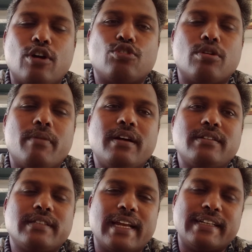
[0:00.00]
chondroma
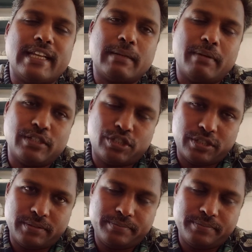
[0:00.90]
can take place